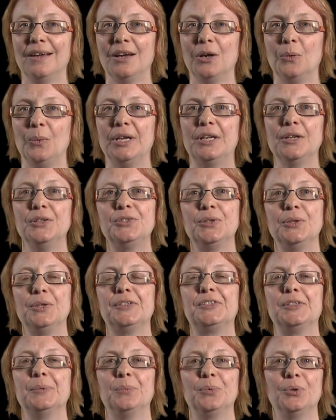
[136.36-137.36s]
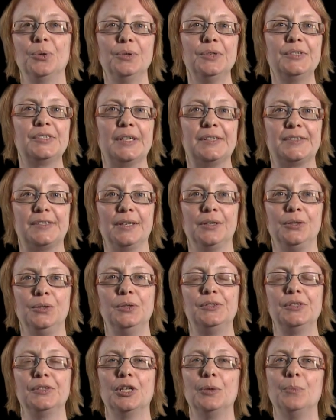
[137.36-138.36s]
We can do this in processing
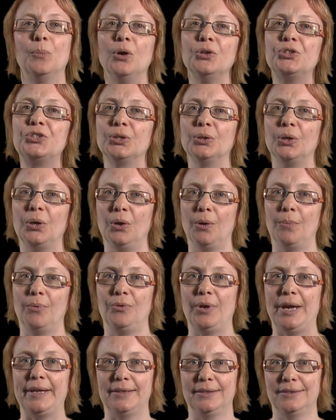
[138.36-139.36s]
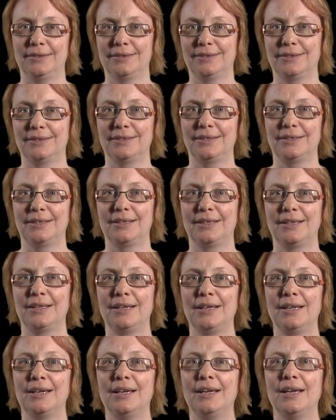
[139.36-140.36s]
using the modulo operator.
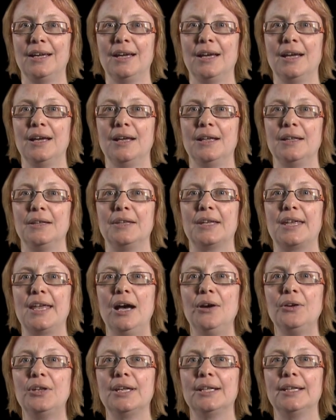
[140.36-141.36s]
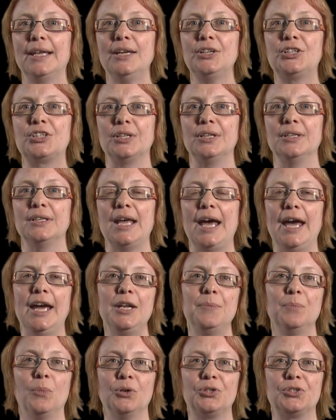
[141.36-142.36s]
The calculation
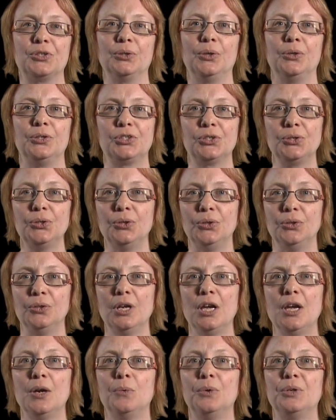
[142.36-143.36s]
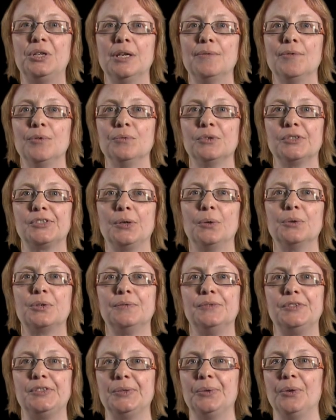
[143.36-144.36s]
8 modulo 2 would give a result
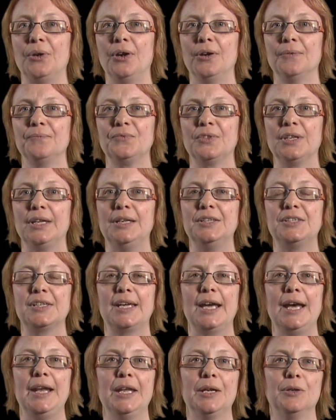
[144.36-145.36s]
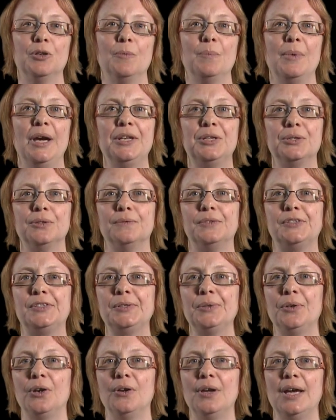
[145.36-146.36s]
of 0, indicating a remainder of
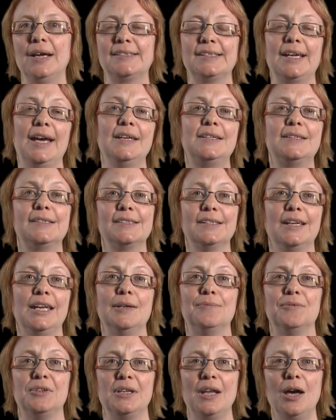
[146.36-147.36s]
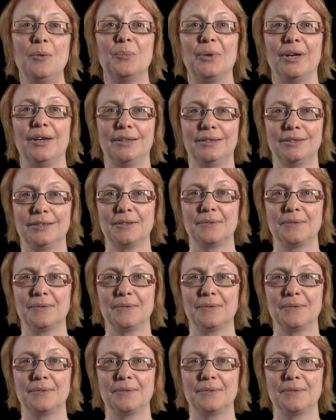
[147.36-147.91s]
0 as 8 is an even number.